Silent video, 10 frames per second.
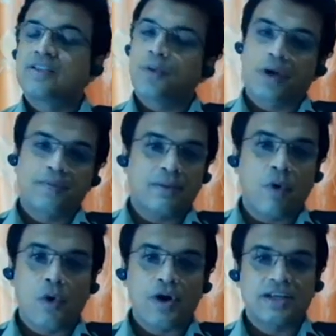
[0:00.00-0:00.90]
just put up
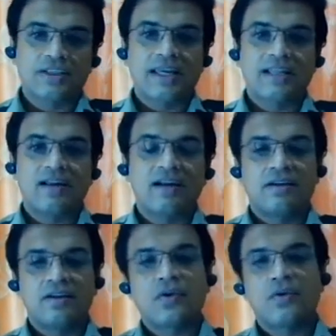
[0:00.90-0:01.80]
some hoarding saying
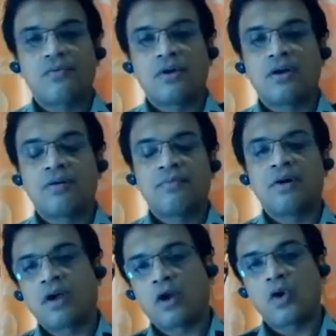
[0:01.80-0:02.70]
that, you know,
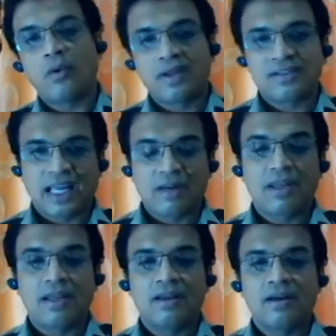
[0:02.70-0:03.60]
coronavirus
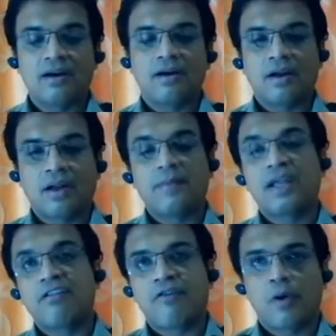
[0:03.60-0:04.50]
can be
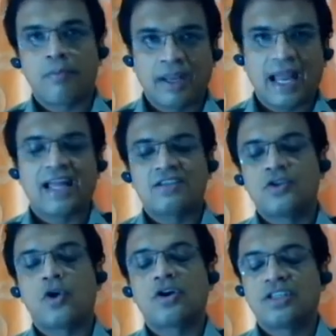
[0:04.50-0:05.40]
coming in from
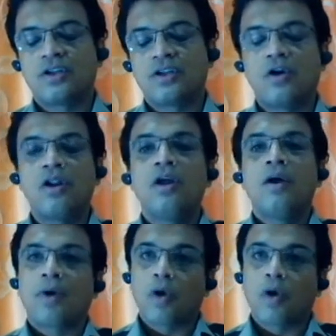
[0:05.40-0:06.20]
cats, dogs and all.